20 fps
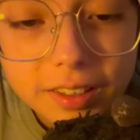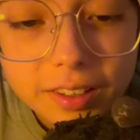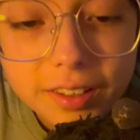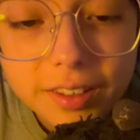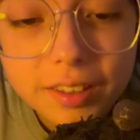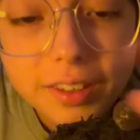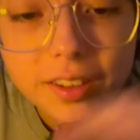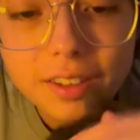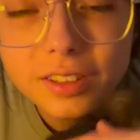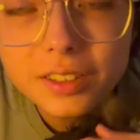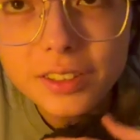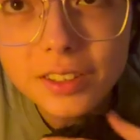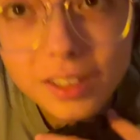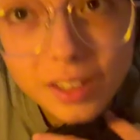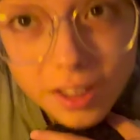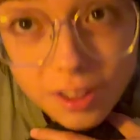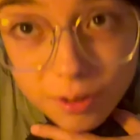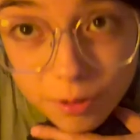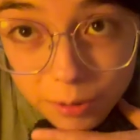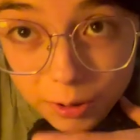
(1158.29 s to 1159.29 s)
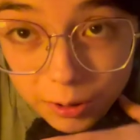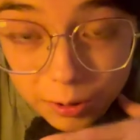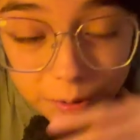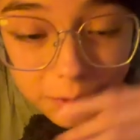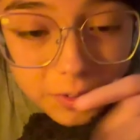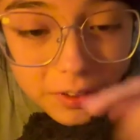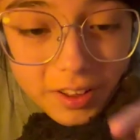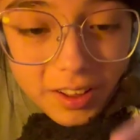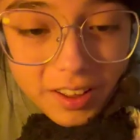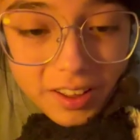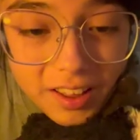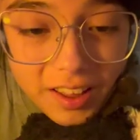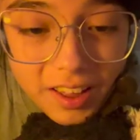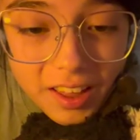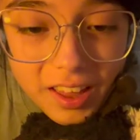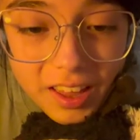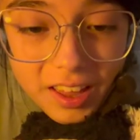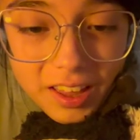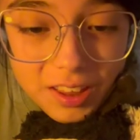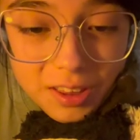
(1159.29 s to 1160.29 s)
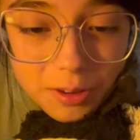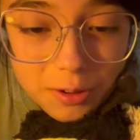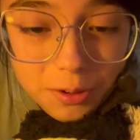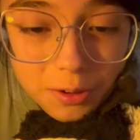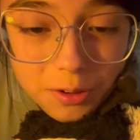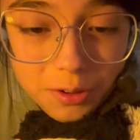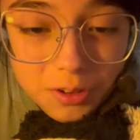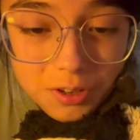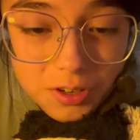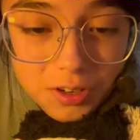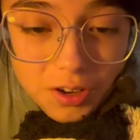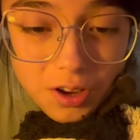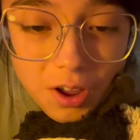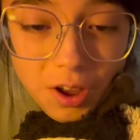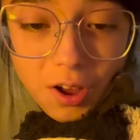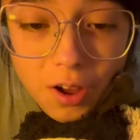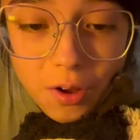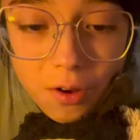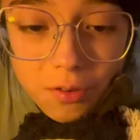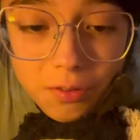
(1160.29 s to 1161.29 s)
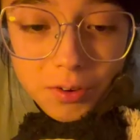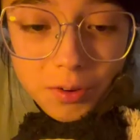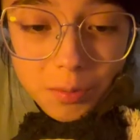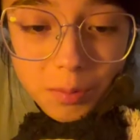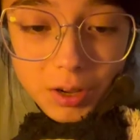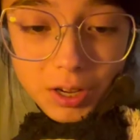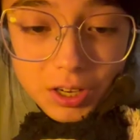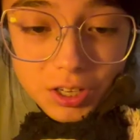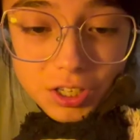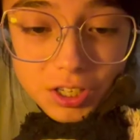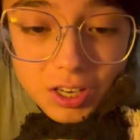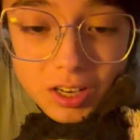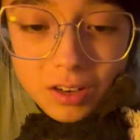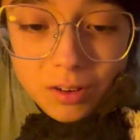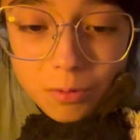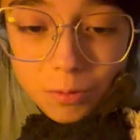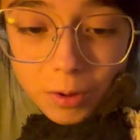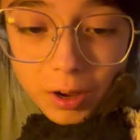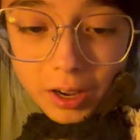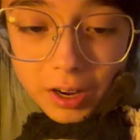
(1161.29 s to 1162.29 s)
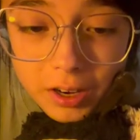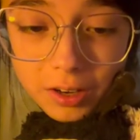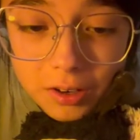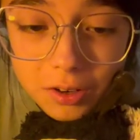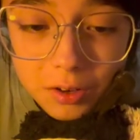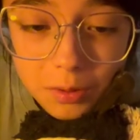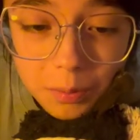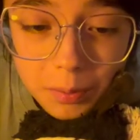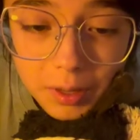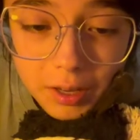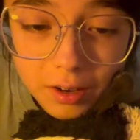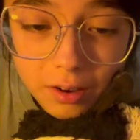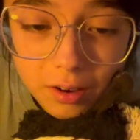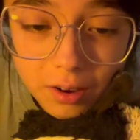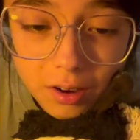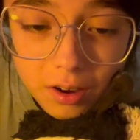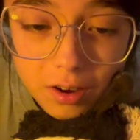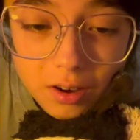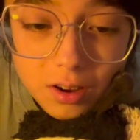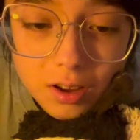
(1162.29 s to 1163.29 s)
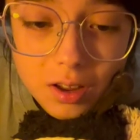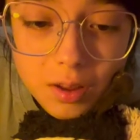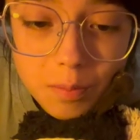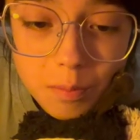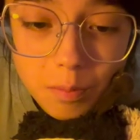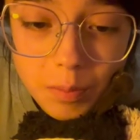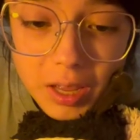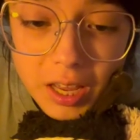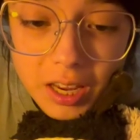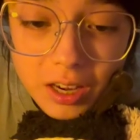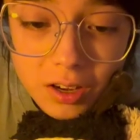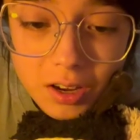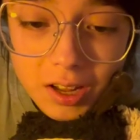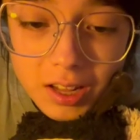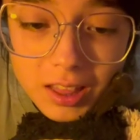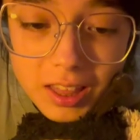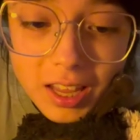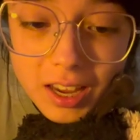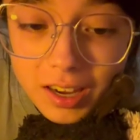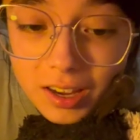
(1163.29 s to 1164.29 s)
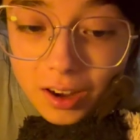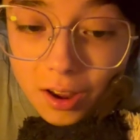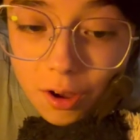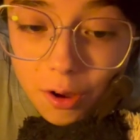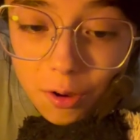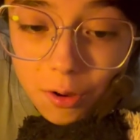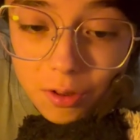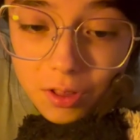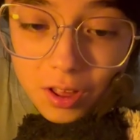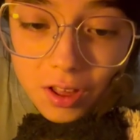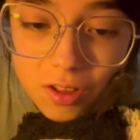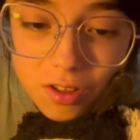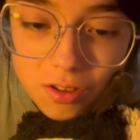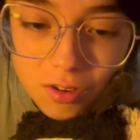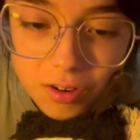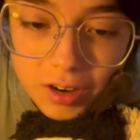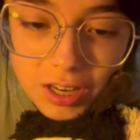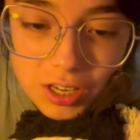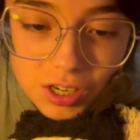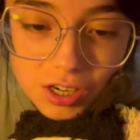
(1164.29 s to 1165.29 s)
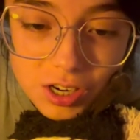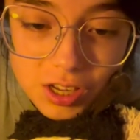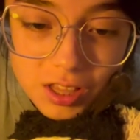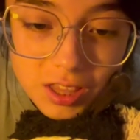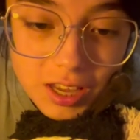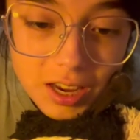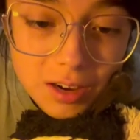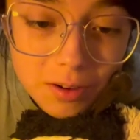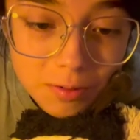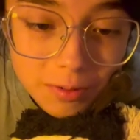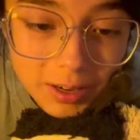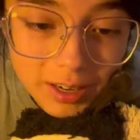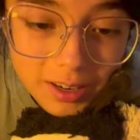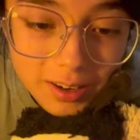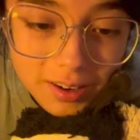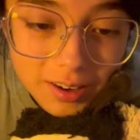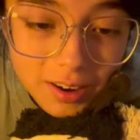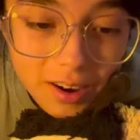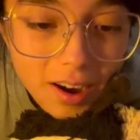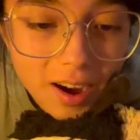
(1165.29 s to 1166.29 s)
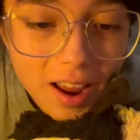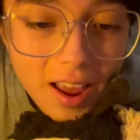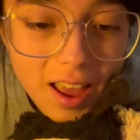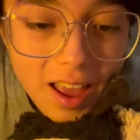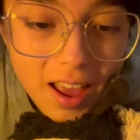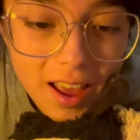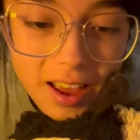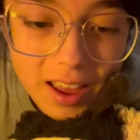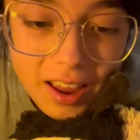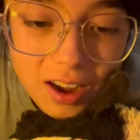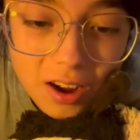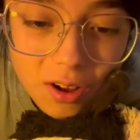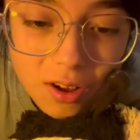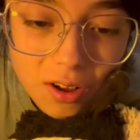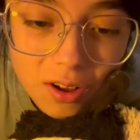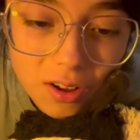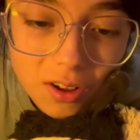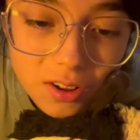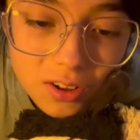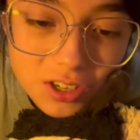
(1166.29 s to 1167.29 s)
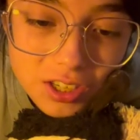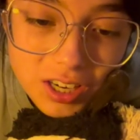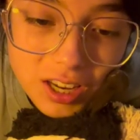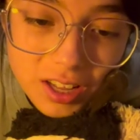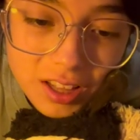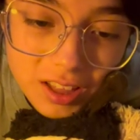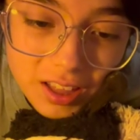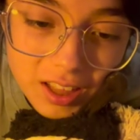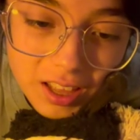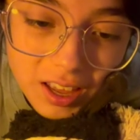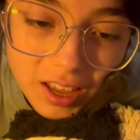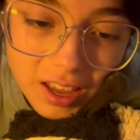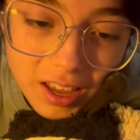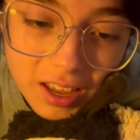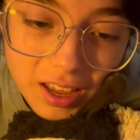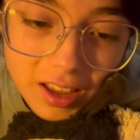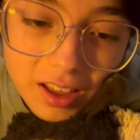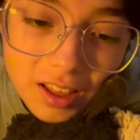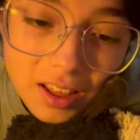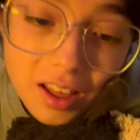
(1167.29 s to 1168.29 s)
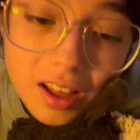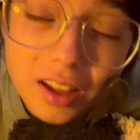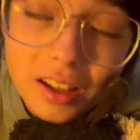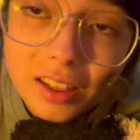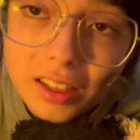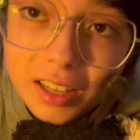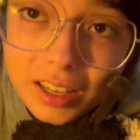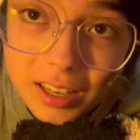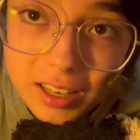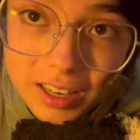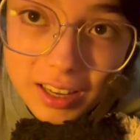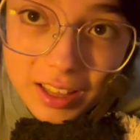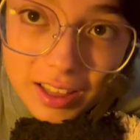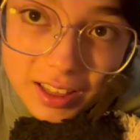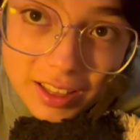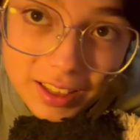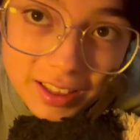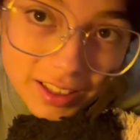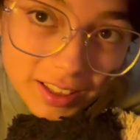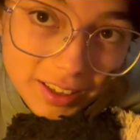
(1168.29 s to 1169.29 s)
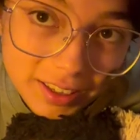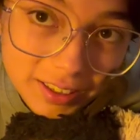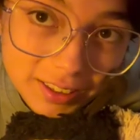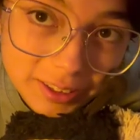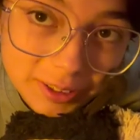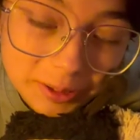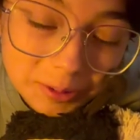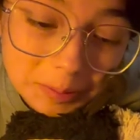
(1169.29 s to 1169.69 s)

Listen to this quote. Indulge not overmuch in wine or beer. Pick not thy nose, scratch not thine rear, and all shall say, a lady sits here.